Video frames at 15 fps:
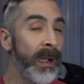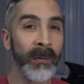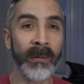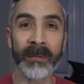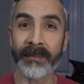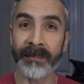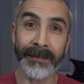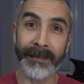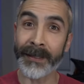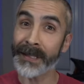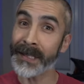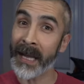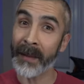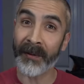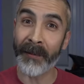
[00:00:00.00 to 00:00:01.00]
Oh, they're
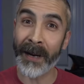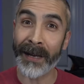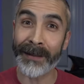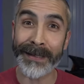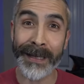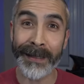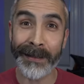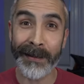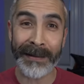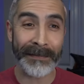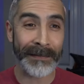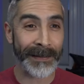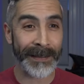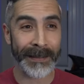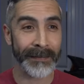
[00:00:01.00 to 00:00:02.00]
stopping right outside the
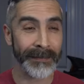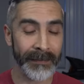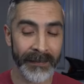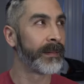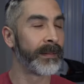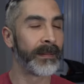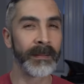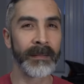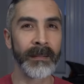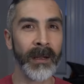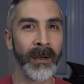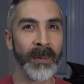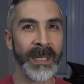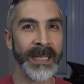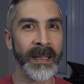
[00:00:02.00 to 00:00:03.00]
office.
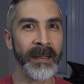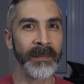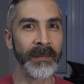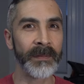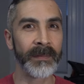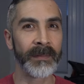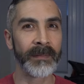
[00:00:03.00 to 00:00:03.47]
Are we safe?